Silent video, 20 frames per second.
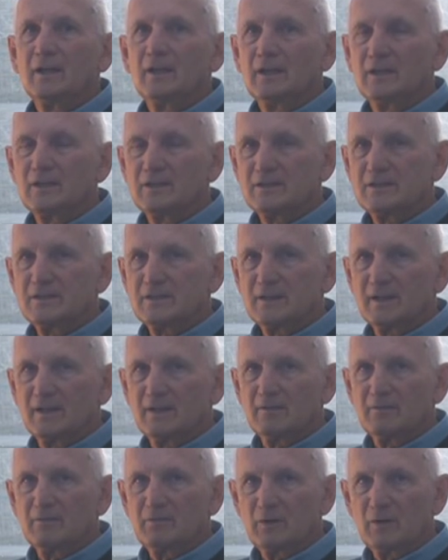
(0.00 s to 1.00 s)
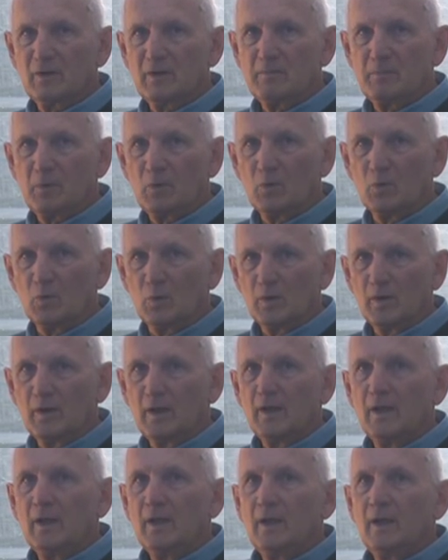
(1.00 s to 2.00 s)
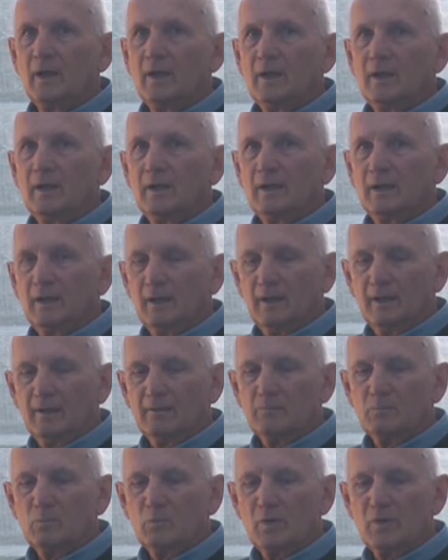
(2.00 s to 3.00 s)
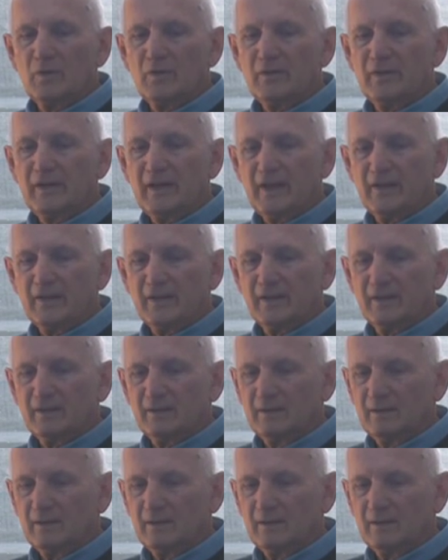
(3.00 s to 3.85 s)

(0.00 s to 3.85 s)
is very poor. One of the other